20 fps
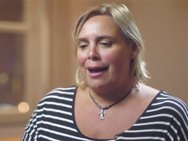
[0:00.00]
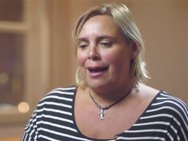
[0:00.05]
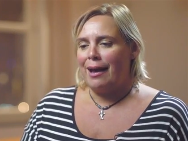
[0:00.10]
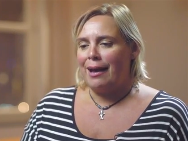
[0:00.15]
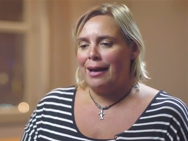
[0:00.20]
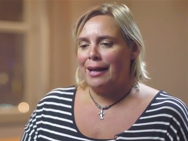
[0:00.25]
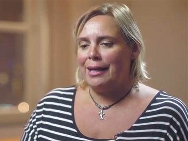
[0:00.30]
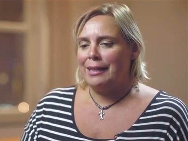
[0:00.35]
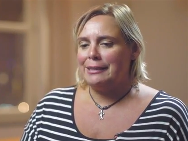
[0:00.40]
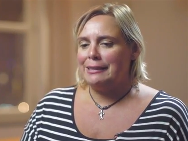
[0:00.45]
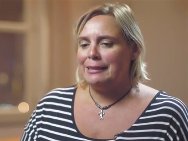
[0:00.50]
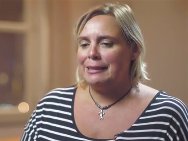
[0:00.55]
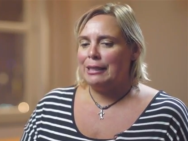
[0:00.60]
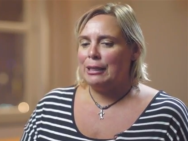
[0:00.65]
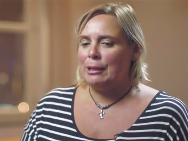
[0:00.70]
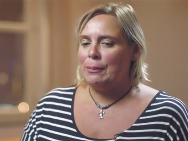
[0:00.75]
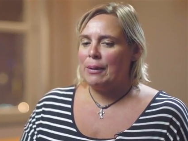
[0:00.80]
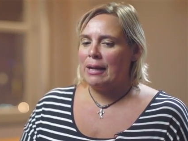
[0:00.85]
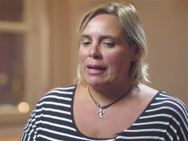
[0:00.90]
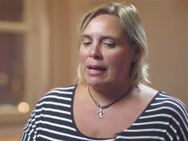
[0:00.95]

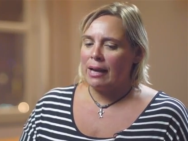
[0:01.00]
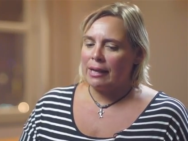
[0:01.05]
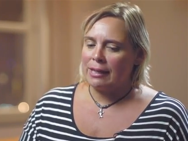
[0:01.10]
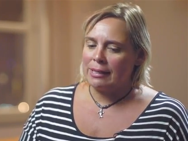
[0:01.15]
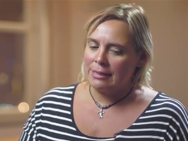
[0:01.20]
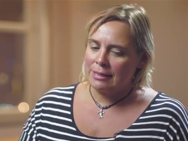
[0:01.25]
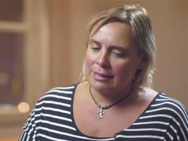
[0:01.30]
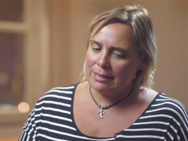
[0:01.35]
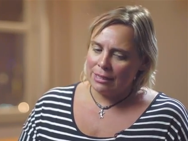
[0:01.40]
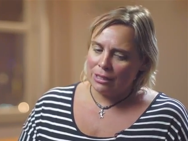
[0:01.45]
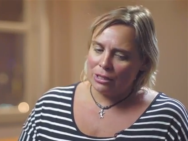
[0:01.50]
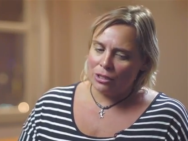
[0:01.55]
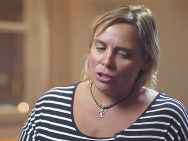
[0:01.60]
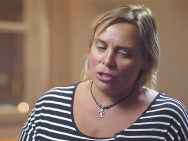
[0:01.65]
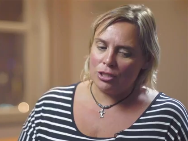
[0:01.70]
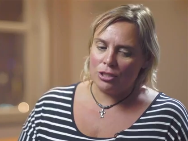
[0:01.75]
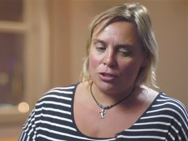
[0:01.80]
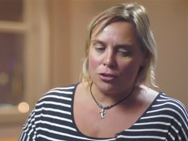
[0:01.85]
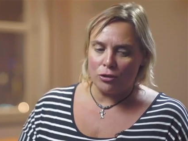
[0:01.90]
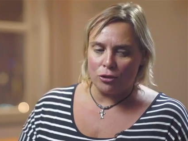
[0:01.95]
And I can see
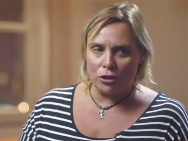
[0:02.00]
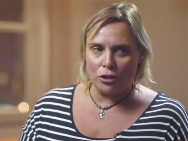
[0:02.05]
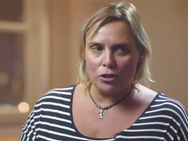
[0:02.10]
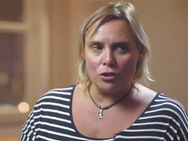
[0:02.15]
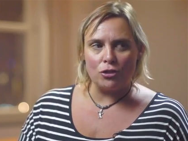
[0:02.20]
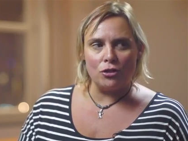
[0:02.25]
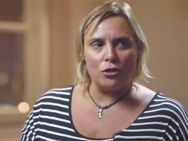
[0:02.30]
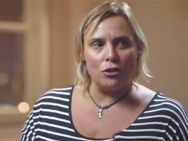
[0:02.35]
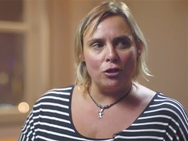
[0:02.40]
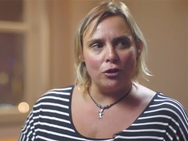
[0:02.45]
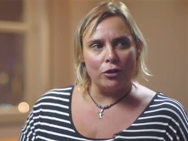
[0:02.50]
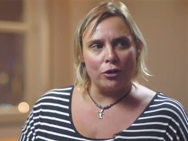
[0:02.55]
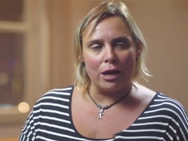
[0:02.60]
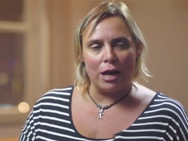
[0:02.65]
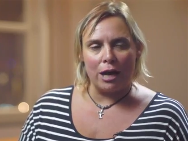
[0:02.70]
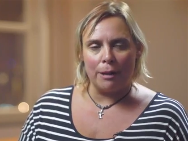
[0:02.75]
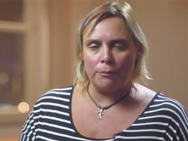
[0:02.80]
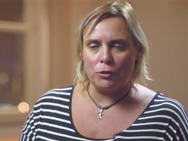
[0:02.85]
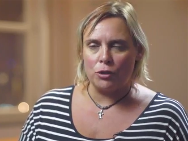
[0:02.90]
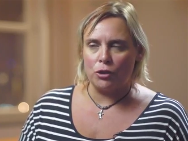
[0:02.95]
she's starting to look
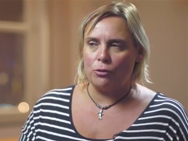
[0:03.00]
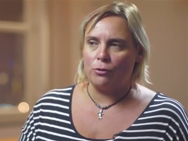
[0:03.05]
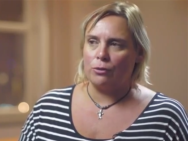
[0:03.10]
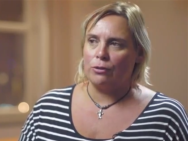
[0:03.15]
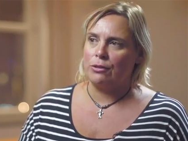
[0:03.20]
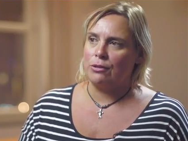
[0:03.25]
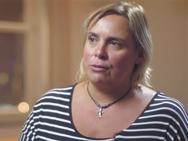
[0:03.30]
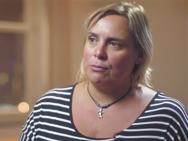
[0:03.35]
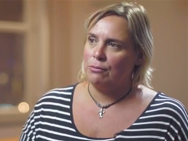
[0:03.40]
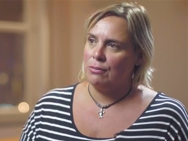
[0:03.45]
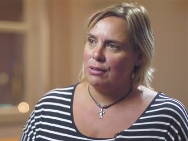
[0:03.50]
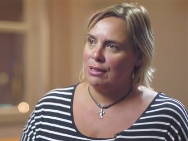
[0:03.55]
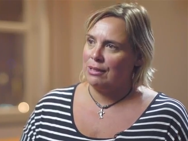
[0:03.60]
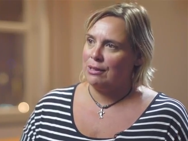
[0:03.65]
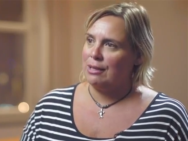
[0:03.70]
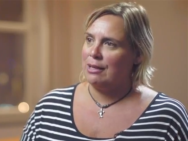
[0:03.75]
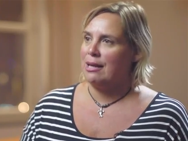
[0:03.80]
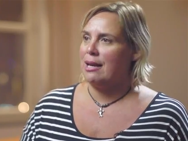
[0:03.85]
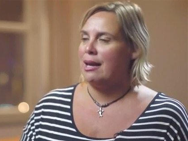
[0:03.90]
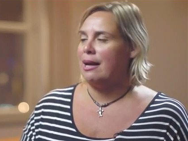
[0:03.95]
up towards
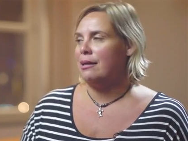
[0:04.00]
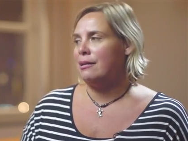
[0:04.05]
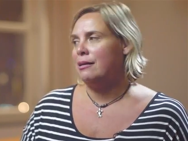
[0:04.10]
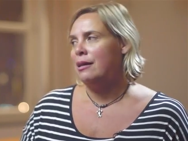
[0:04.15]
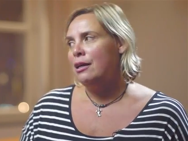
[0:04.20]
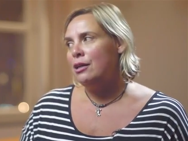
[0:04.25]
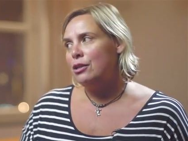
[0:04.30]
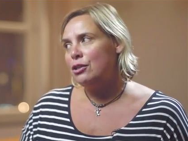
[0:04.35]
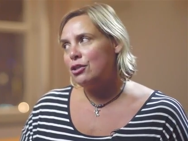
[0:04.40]
me and